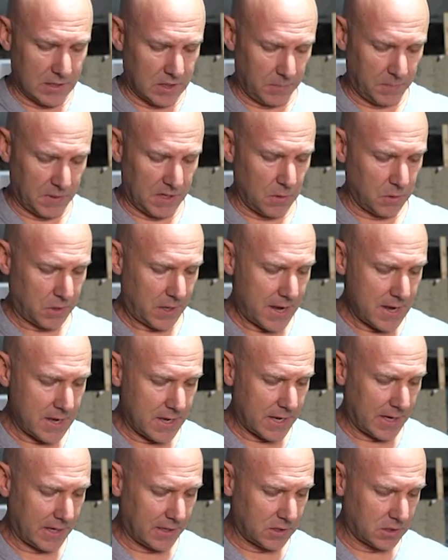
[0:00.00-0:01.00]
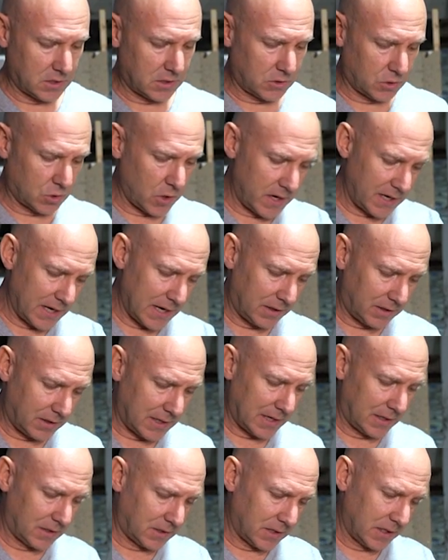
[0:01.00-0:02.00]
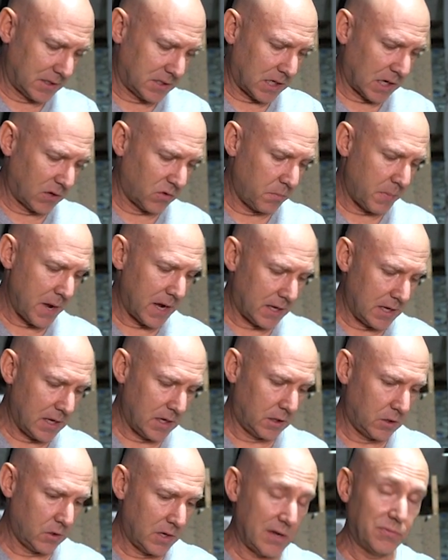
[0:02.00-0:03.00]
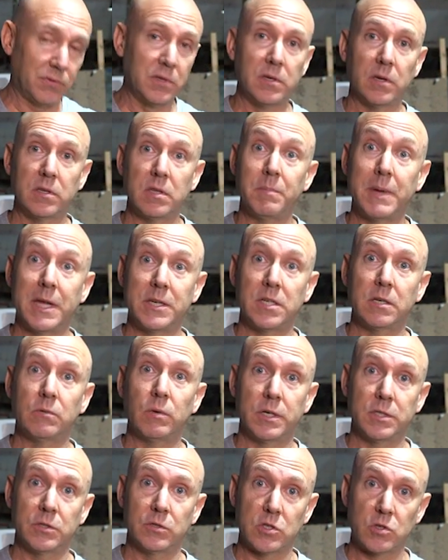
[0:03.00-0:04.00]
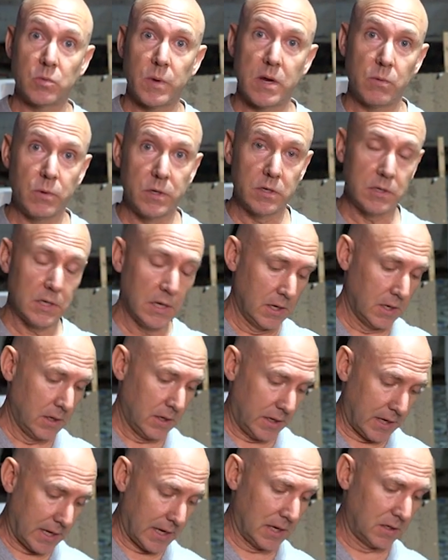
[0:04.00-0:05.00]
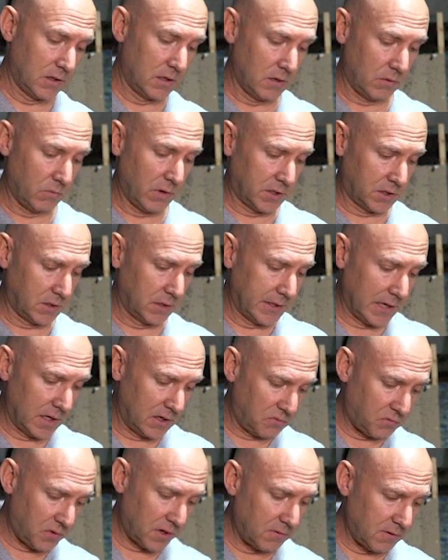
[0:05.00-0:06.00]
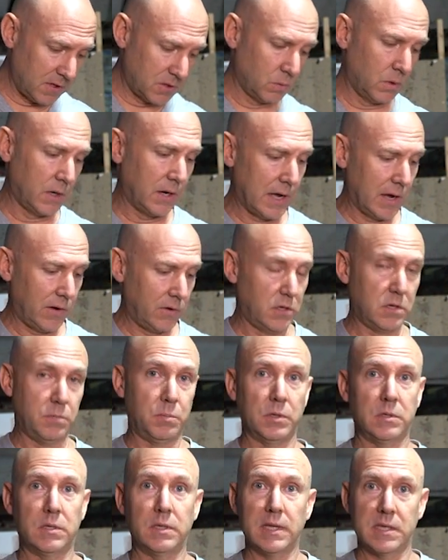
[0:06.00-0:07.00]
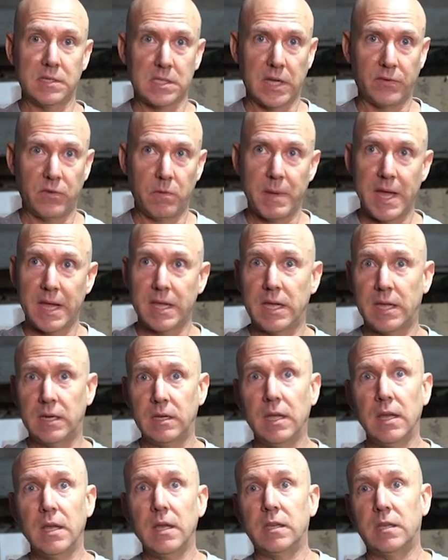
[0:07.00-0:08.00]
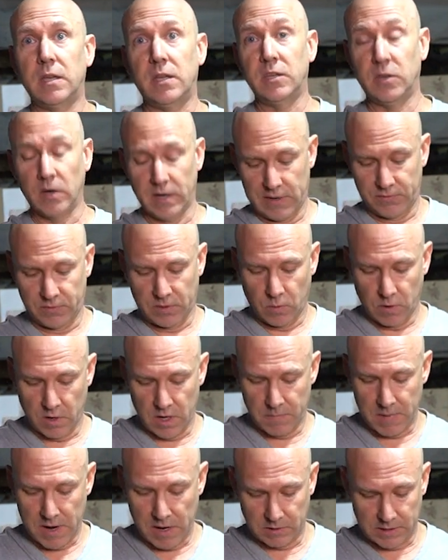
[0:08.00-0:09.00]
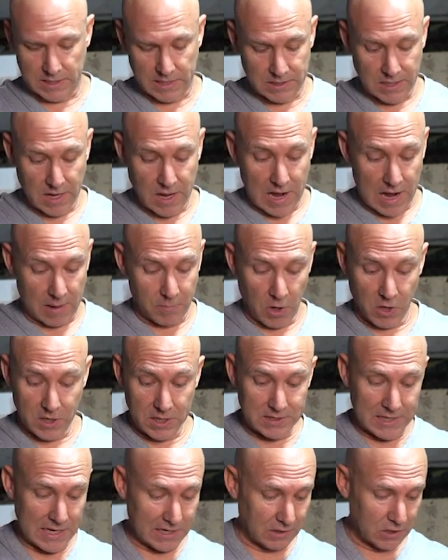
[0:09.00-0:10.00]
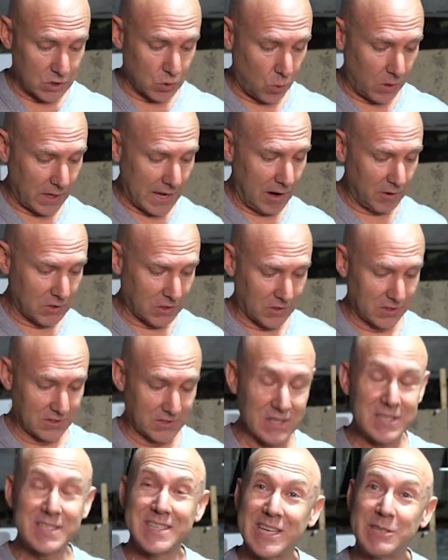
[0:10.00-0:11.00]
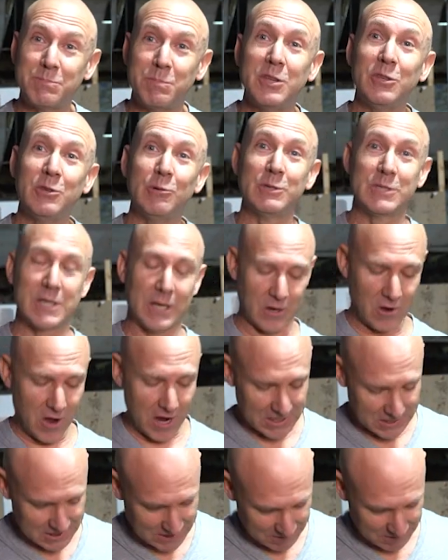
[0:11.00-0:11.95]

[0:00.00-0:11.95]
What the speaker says: typically with AKs, trying to get that dust cover back in, you have to know the magic Russian swear word, and the Russian gun fairies will allow you to put the dust cover back in. Here you don't have to worry about that. I'm not going to take this all out because this has been used a lot